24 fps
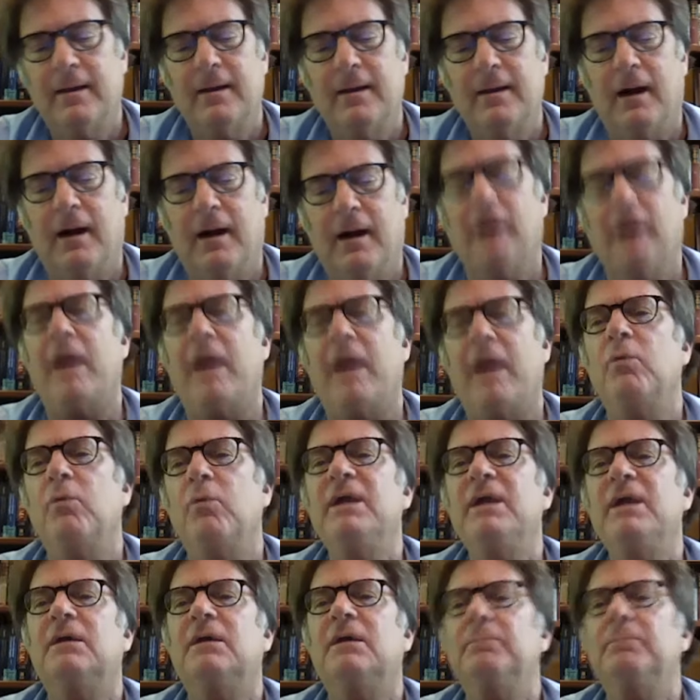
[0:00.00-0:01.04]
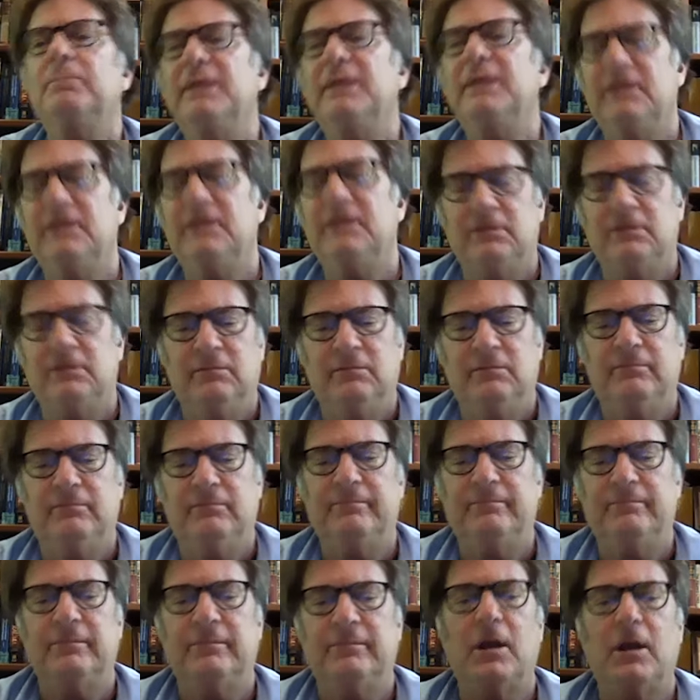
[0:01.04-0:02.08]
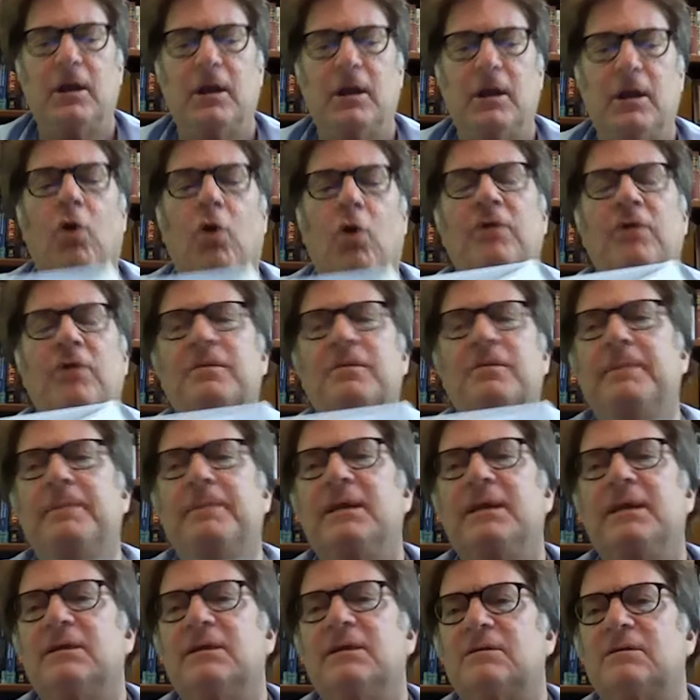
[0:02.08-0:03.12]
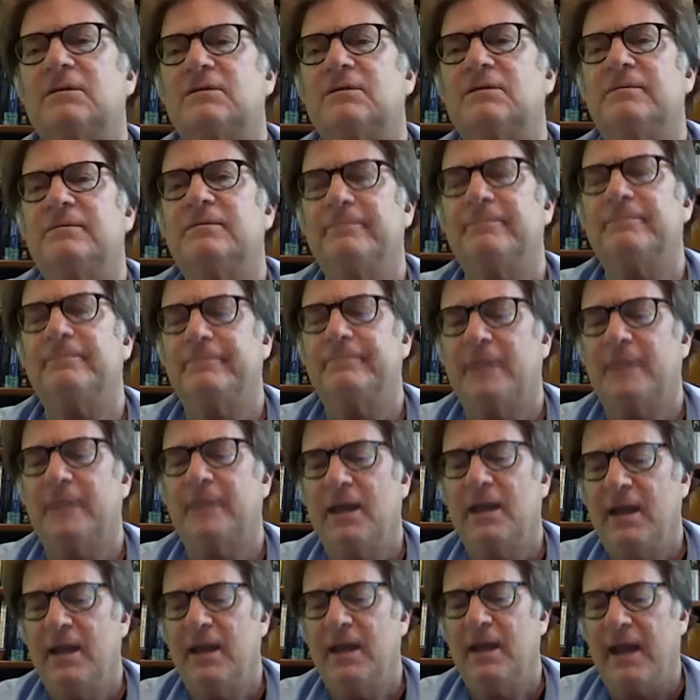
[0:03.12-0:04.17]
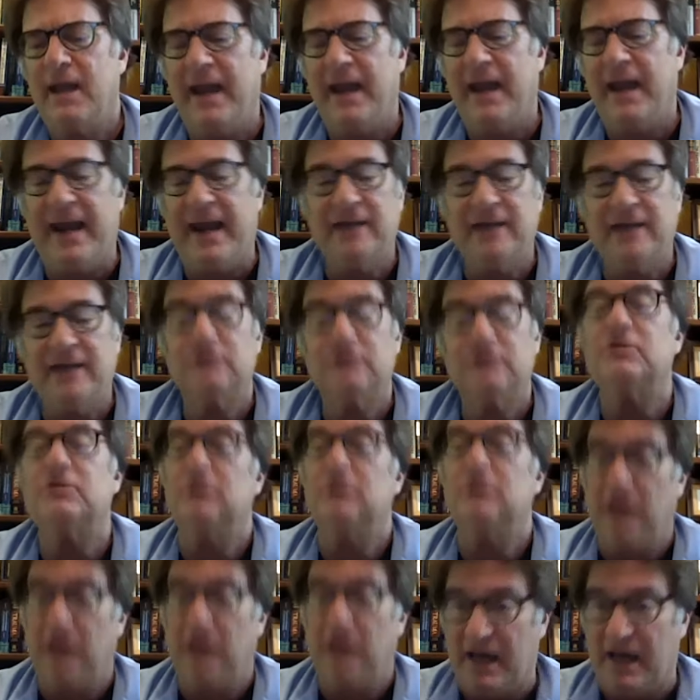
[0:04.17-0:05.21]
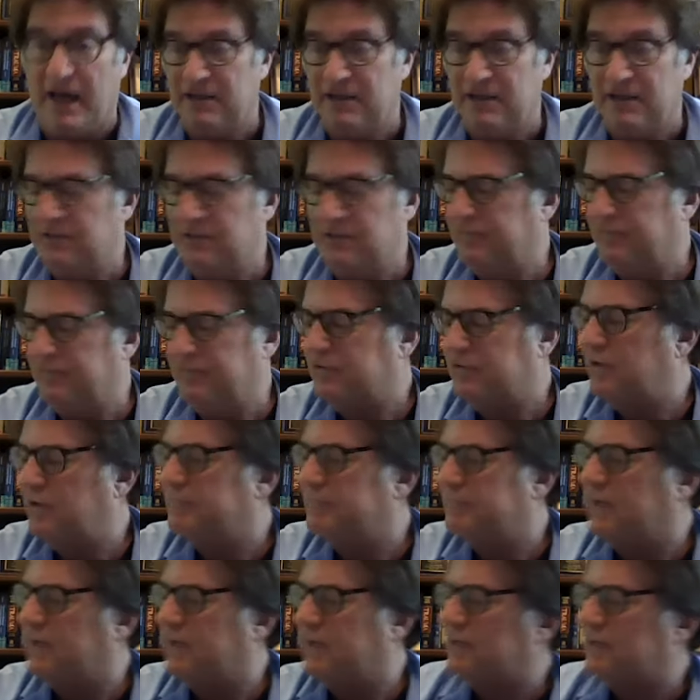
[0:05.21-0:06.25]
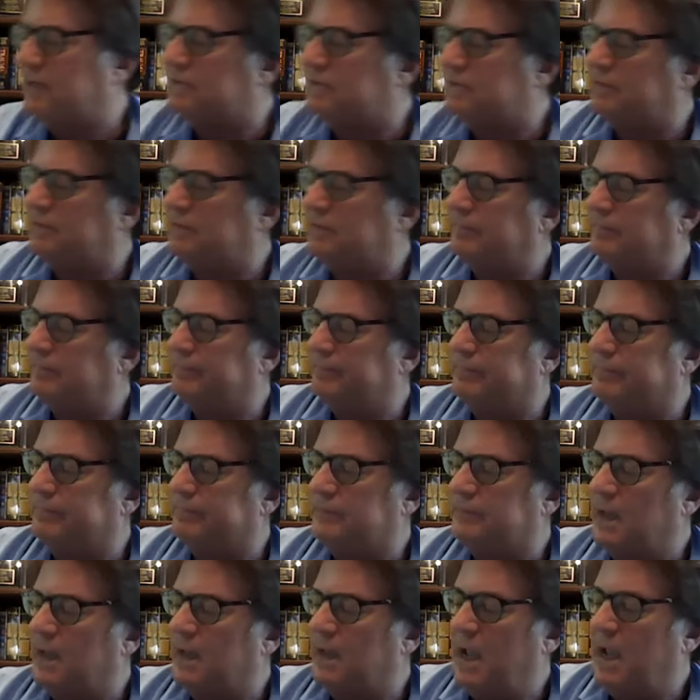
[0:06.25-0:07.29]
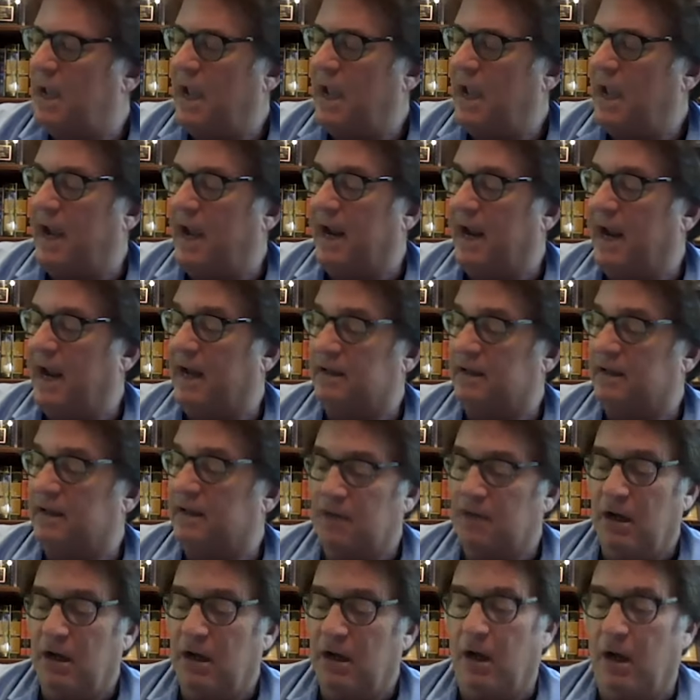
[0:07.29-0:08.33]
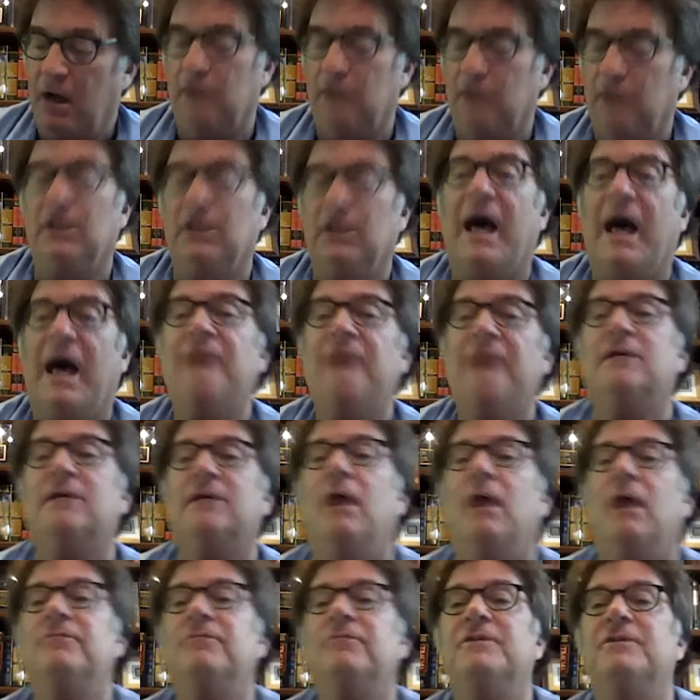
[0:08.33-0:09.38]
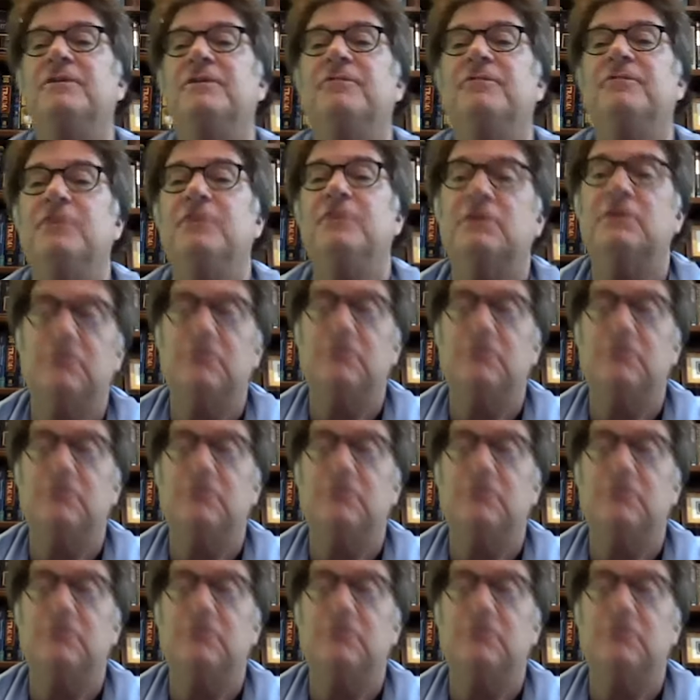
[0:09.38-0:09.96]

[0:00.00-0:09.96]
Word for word: All right, we completed orthopedics, and there was a lot of different subjects and a lot of different